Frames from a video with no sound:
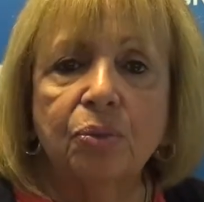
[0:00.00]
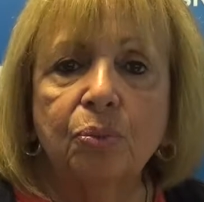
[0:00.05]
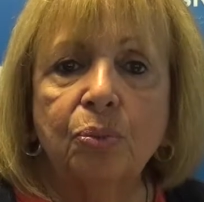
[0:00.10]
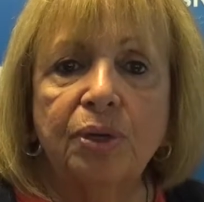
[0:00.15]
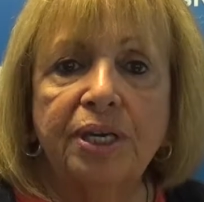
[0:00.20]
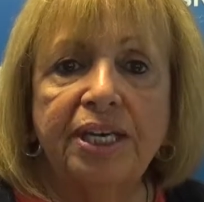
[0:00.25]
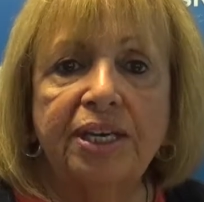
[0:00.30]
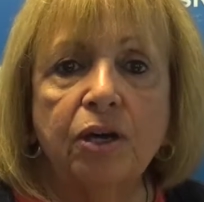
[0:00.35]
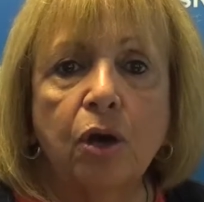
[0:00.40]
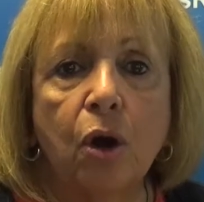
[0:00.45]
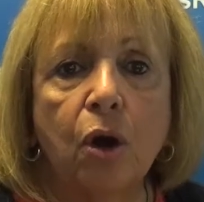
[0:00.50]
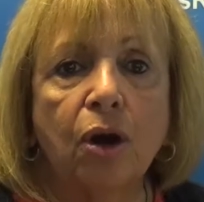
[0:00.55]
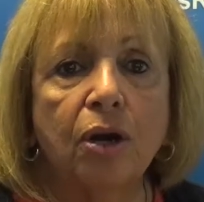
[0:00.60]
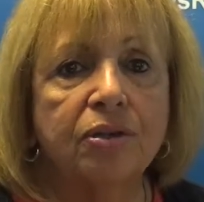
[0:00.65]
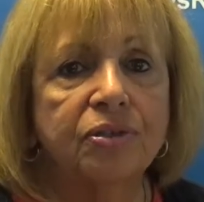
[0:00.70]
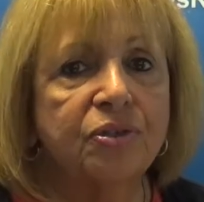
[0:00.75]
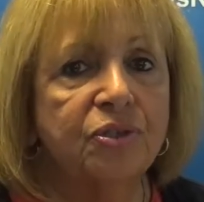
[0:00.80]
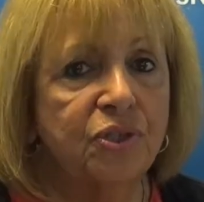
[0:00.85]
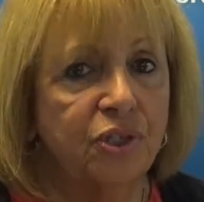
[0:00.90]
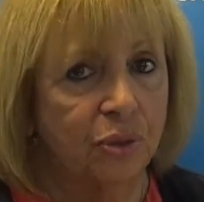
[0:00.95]
We
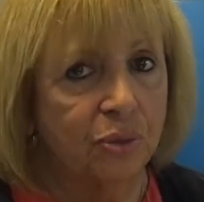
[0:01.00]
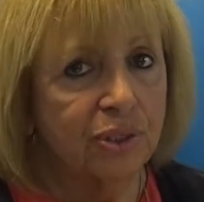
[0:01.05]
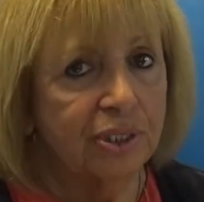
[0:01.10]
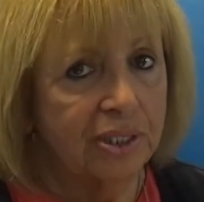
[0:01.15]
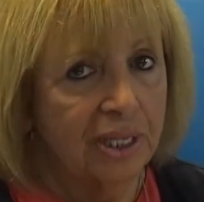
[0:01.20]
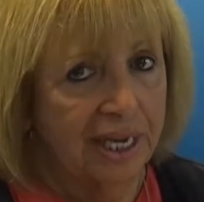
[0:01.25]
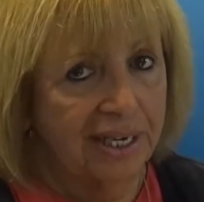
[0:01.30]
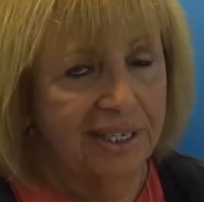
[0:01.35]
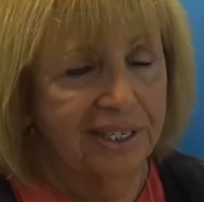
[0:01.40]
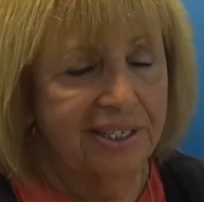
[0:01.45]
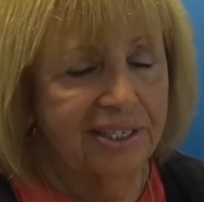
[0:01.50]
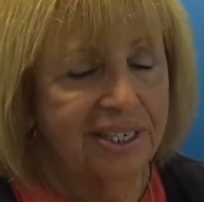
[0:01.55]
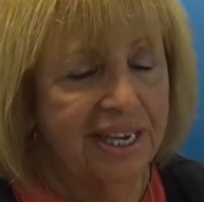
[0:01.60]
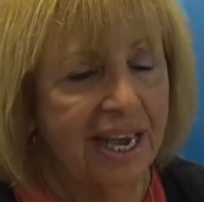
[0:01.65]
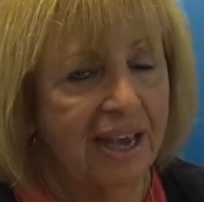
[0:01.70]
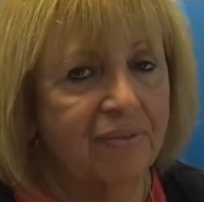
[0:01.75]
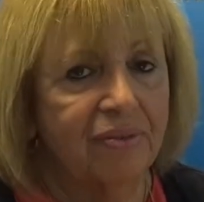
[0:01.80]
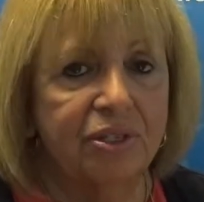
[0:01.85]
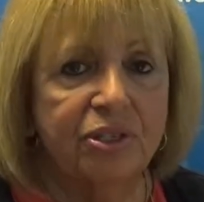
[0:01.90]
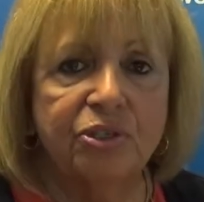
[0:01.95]
are so delighted to
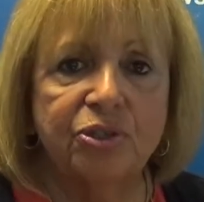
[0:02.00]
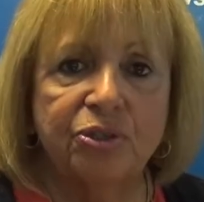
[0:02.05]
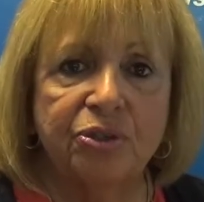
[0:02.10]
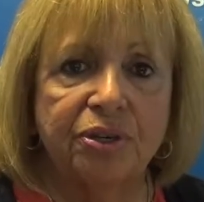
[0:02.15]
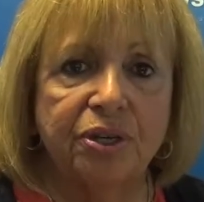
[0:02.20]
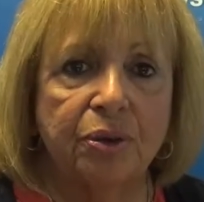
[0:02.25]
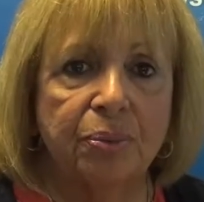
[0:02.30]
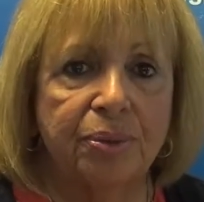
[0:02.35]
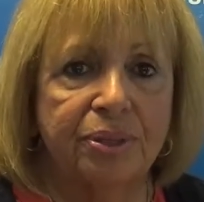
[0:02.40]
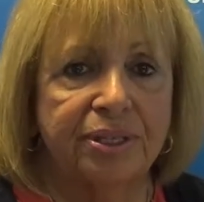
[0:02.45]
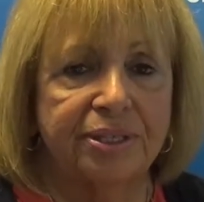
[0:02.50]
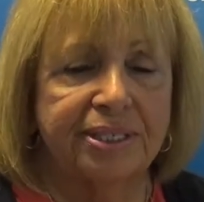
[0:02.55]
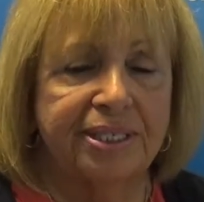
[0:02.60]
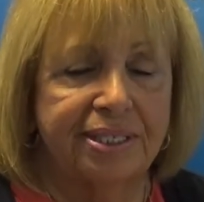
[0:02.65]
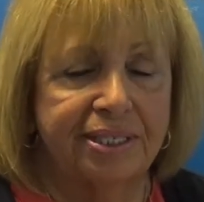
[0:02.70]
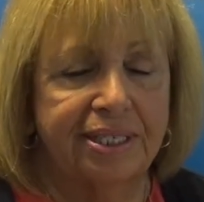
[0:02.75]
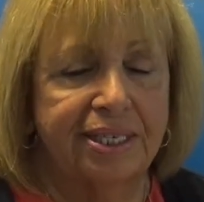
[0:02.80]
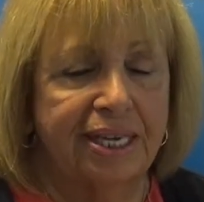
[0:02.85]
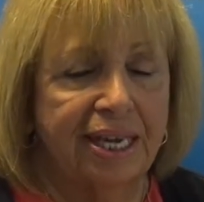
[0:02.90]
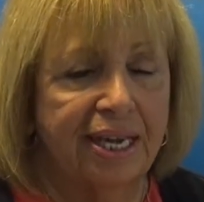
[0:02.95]
have in the studio with
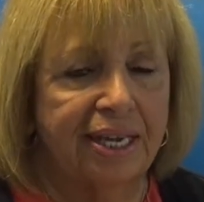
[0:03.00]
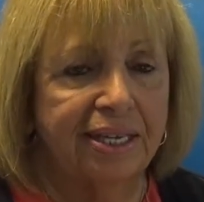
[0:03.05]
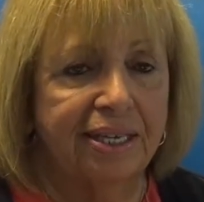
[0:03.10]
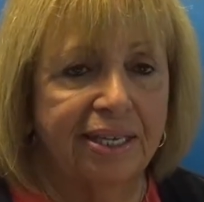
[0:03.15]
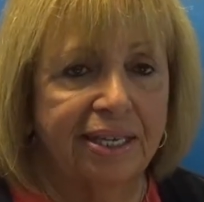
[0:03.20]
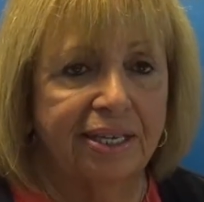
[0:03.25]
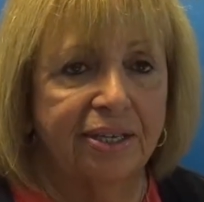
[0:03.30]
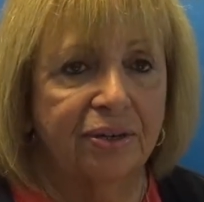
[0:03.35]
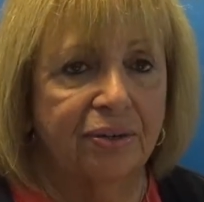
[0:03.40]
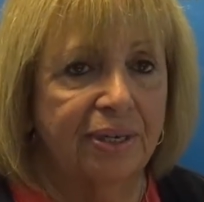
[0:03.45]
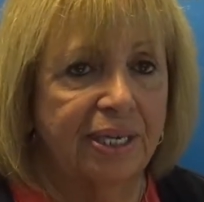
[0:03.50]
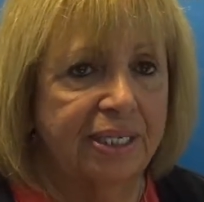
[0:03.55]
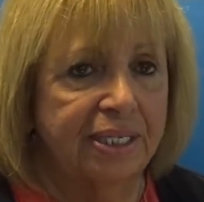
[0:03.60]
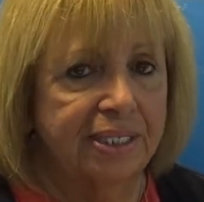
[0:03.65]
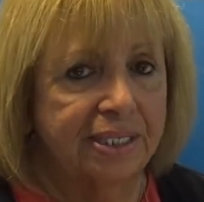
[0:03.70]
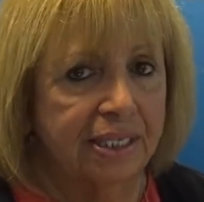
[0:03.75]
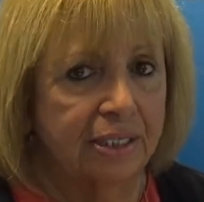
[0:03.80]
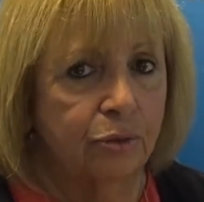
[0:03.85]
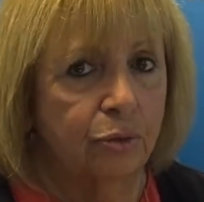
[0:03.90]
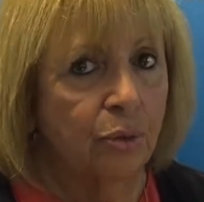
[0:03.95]
us today, here
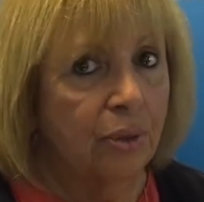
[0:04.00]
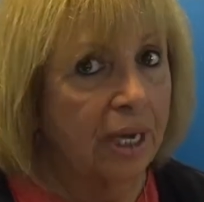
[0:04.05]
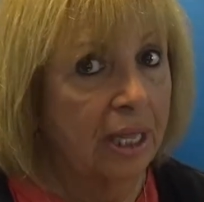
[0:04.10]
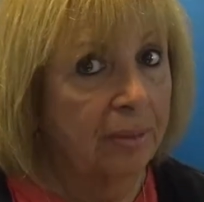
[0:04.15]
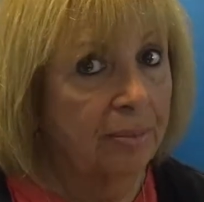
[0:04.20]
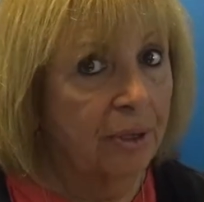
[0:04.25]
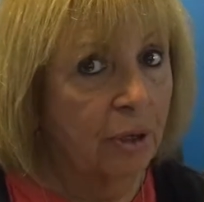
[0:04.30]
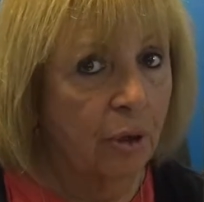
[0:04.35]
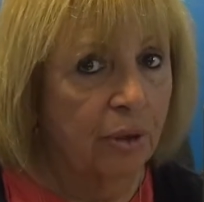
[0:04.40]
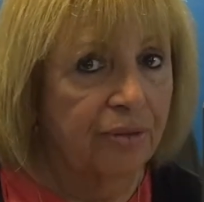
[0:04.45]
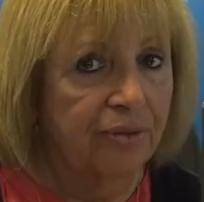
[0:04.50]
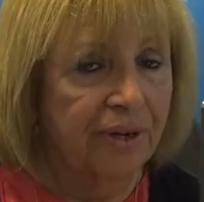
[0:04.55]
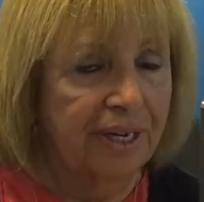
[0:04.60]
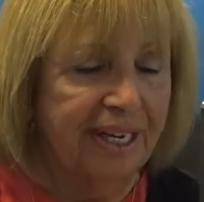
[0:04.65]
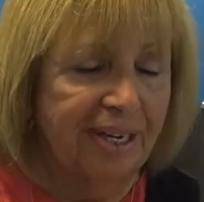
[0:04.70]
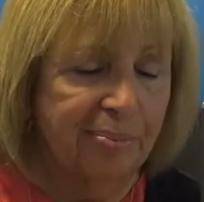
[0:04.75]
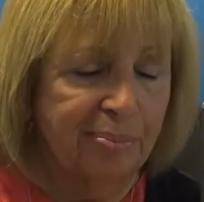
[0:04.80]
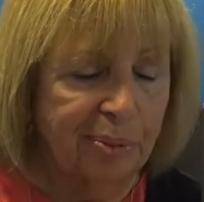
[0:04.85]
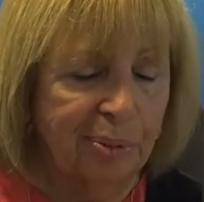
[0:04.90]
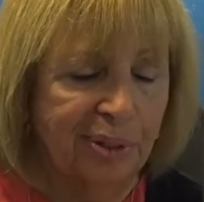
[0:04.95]
at Long Island MacArthur
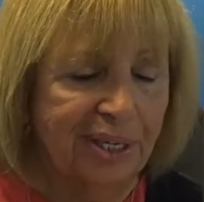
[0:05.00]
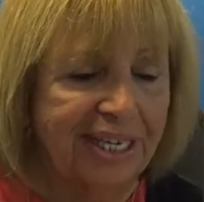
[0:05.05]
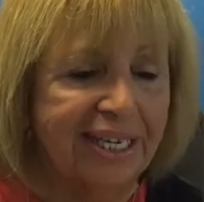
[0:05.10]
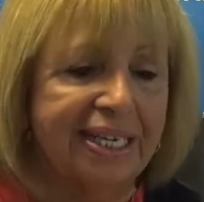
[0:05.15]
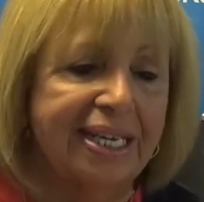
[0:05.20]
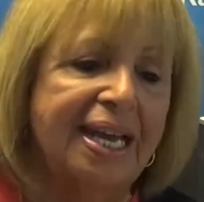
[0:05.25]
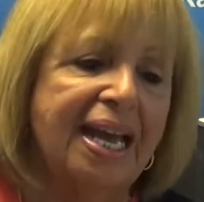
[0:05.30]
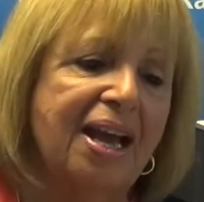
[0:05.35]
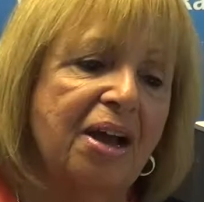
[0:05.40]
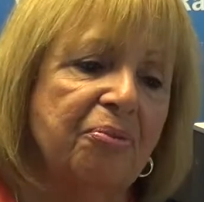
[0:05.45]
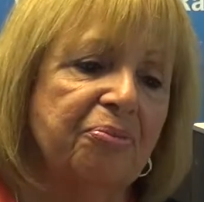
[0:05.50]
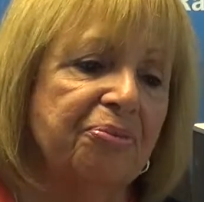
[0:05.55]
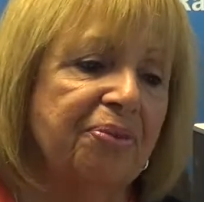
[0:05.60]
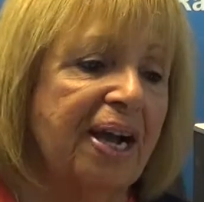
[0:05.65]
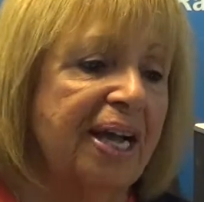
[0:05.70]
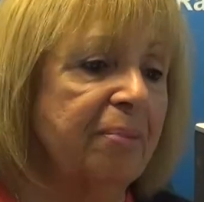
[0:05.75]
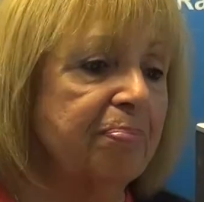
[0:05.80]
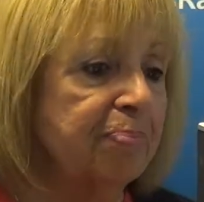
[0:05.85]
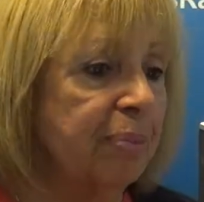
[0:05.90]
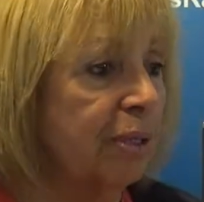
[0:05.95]
Airport,
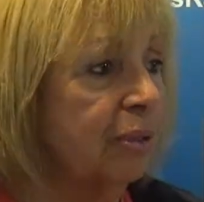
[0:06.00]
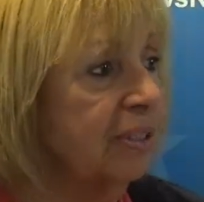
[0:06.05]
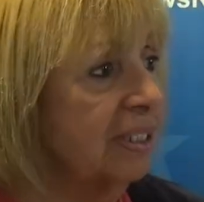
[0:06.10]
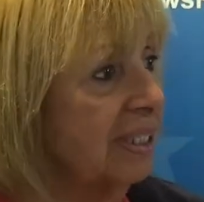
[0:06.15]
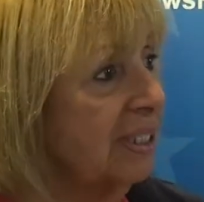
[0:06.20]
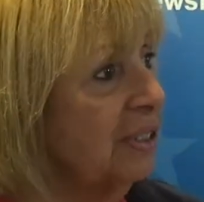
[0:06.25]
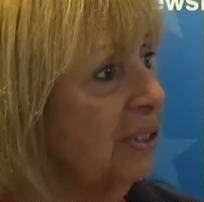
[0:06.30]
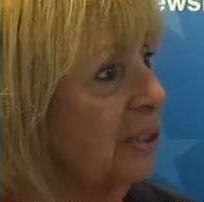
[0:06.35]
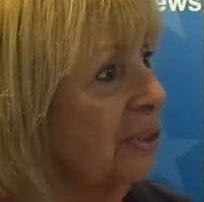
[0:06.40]
Frank Boulton,